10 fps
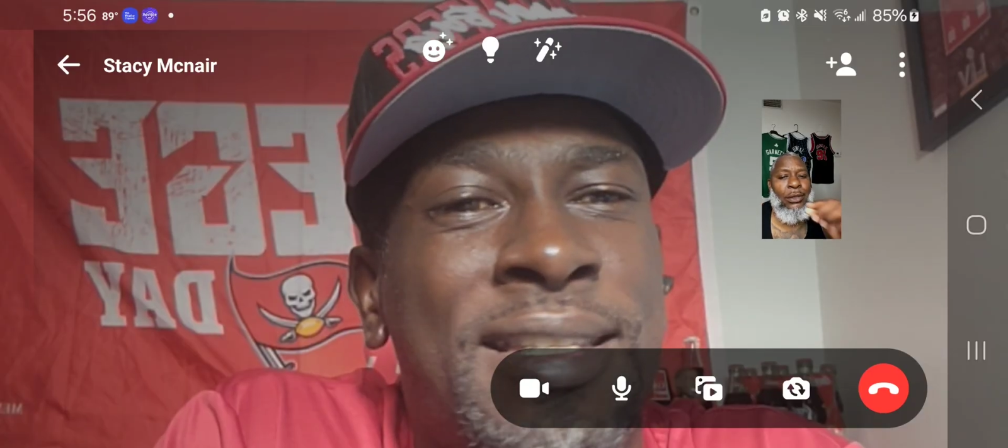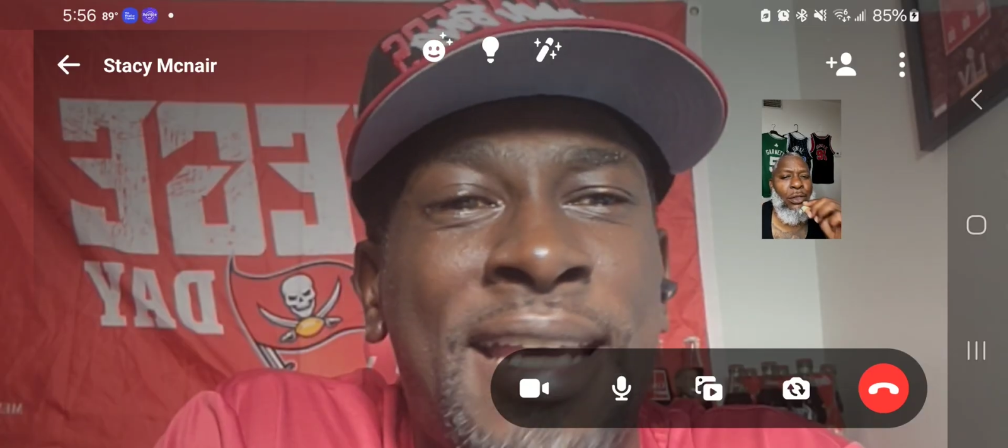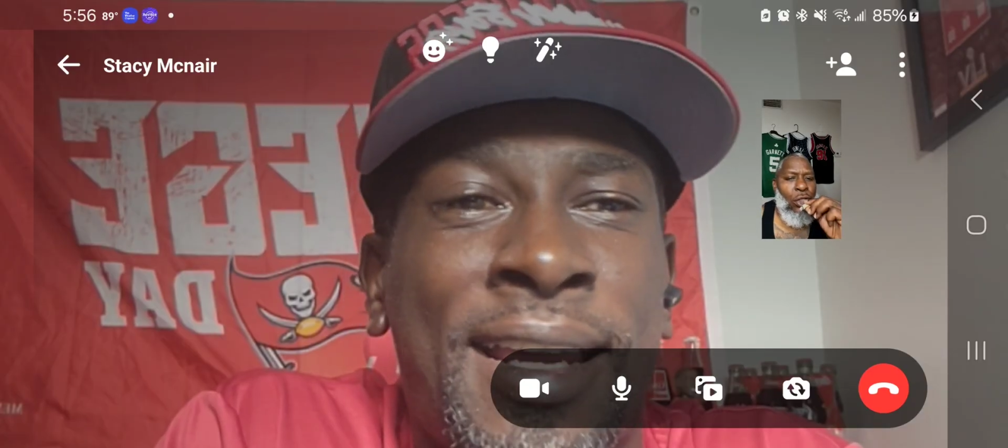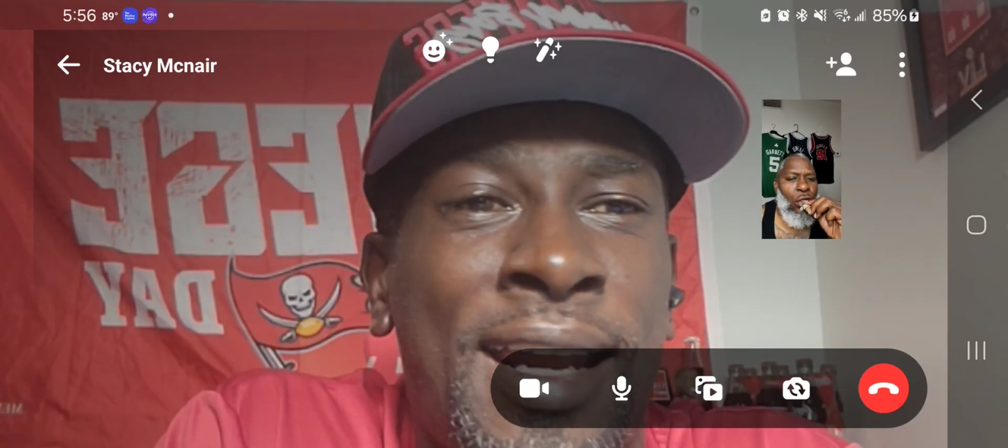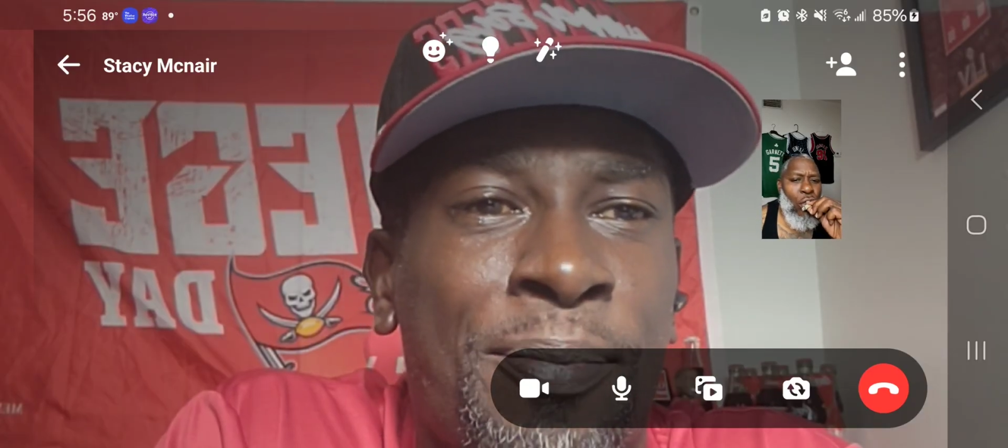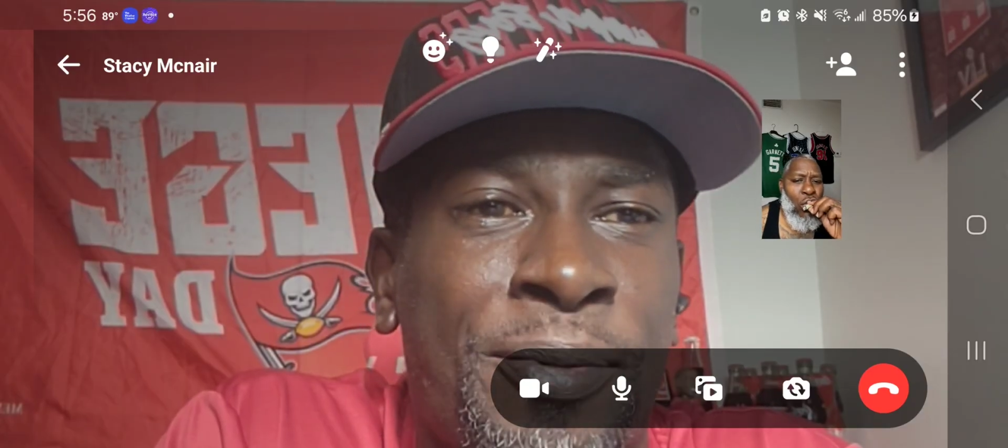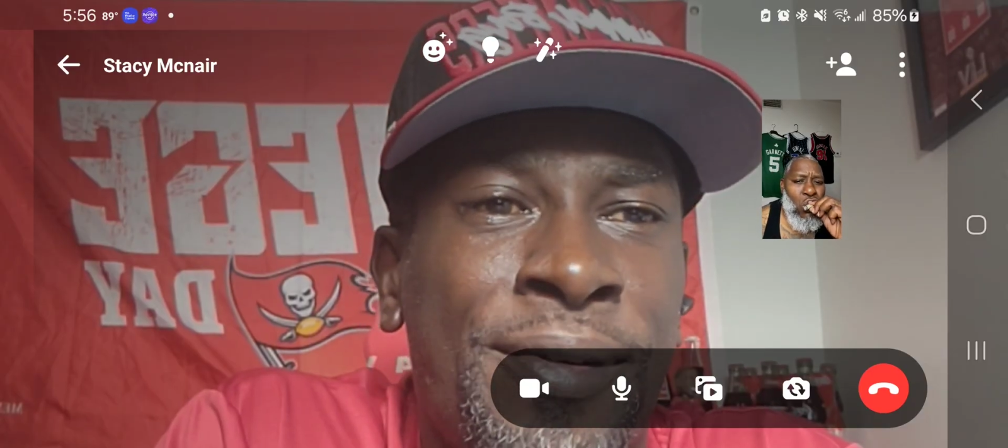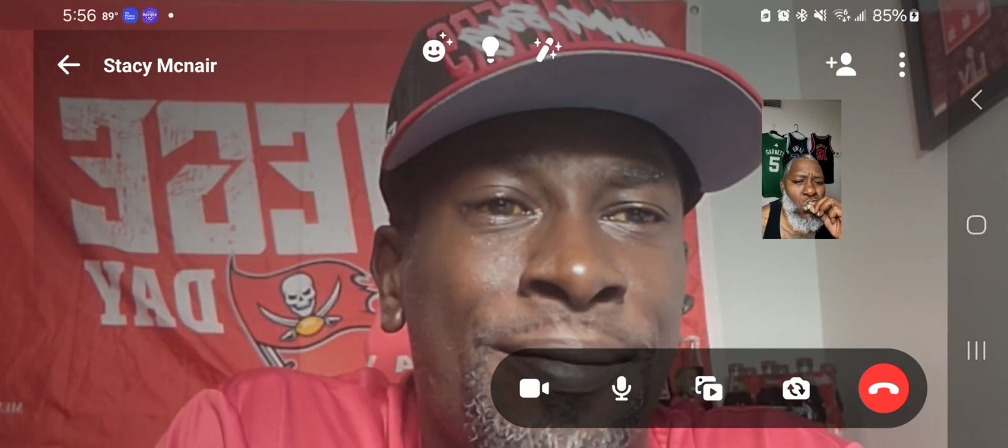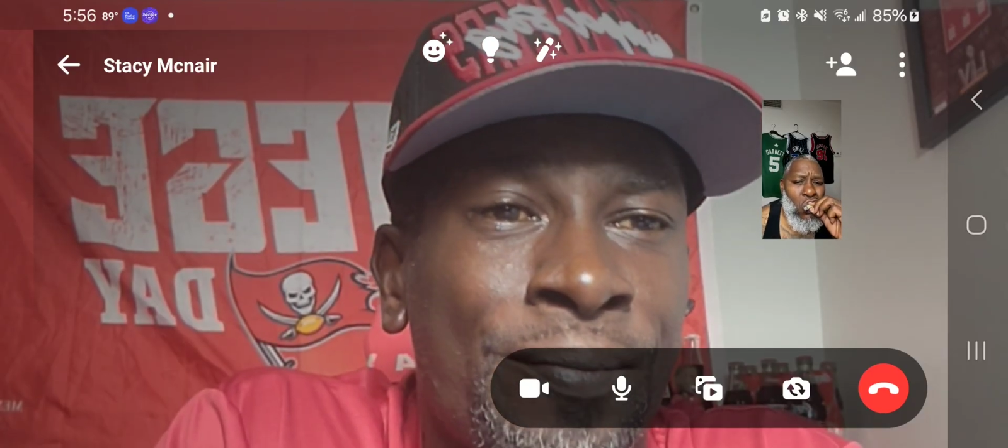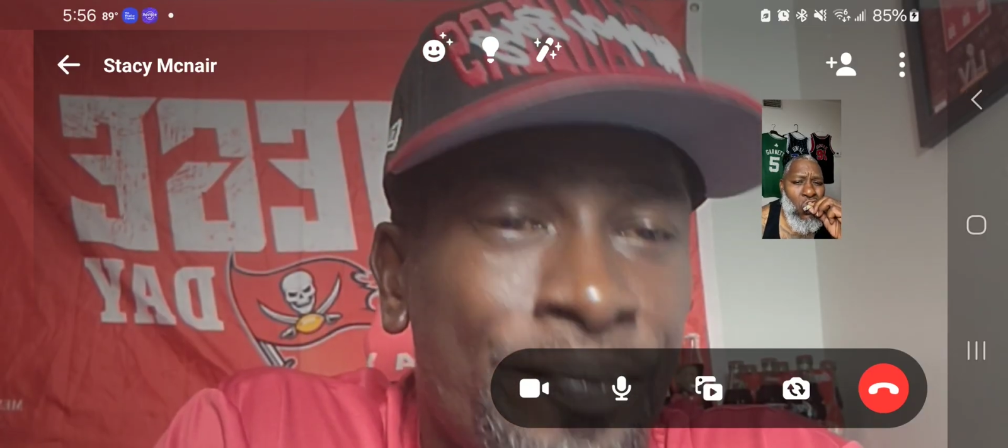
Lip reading: the second apron.